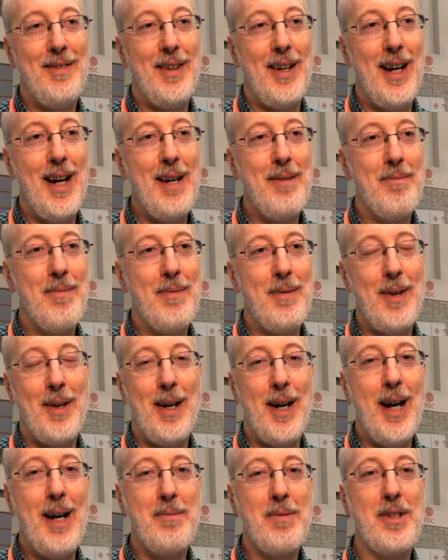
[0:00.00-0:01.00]

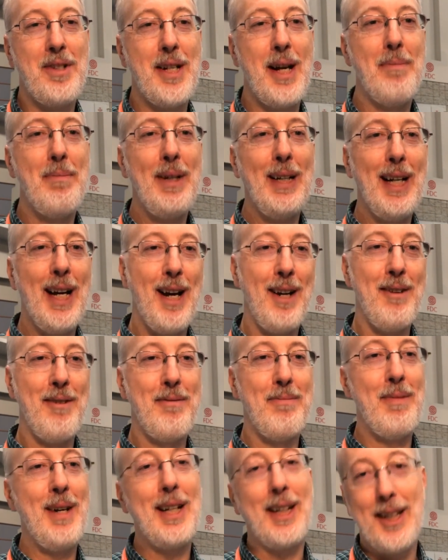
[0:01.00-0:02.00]
I'm stepping out of
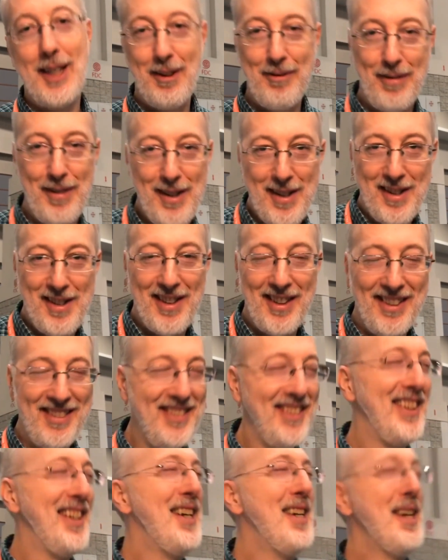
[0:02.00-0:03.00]
my comfort zone,